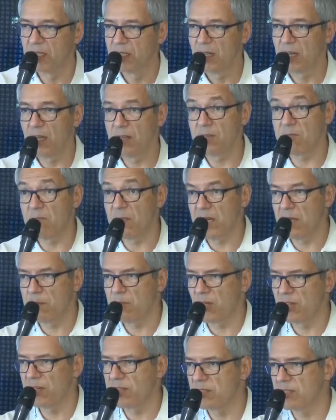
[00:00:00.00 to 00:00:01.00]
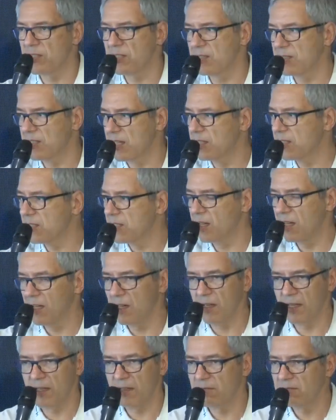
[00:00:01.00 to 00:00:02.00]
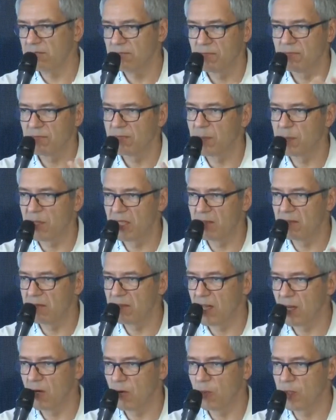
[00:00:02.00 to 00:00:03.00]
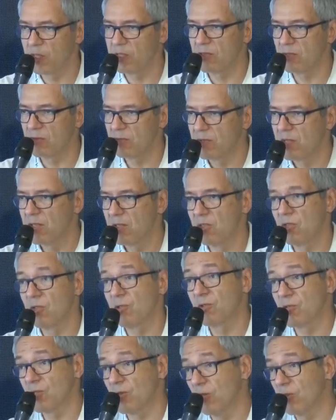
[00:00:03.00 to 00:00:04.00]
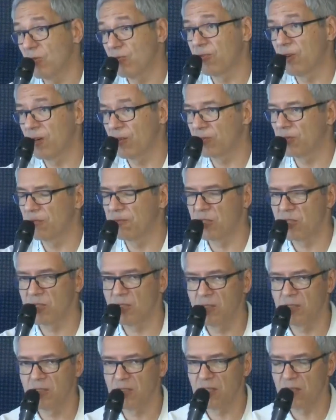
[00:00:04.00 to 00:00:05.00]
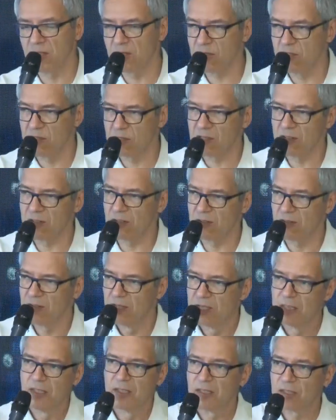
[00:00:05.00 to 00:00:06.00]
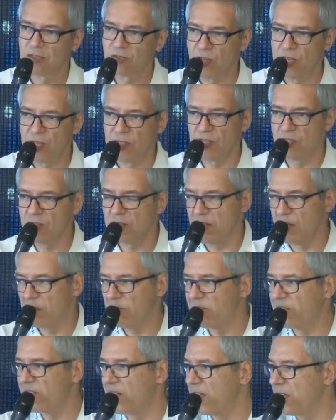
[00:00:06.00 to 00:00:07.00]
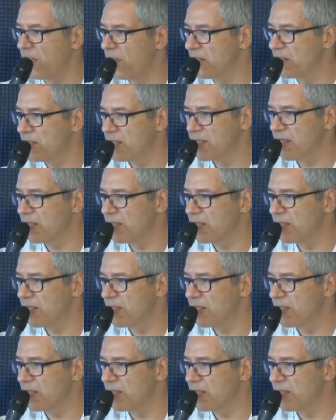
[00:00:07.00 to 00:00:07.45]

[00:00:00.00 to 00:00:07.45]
either manipulating data, like, I mean, now with the use of artificial intelligence, they're creating deep fakes